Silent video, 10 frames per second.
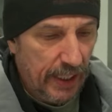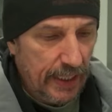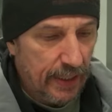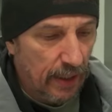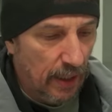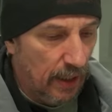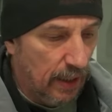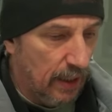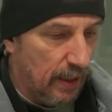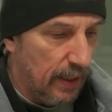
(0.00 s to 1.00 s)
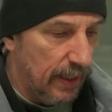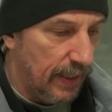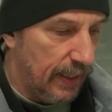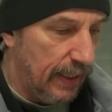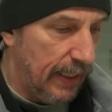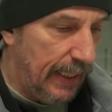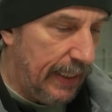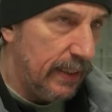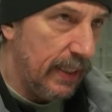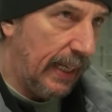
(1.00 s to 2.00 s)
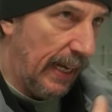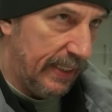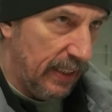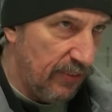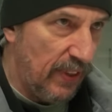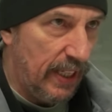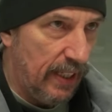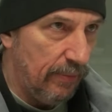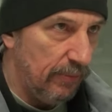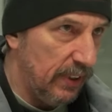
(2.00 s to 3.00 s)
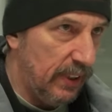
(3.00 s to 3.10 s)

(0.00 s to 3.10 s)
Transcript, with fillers: I don't see the animal keepers and they don't see me.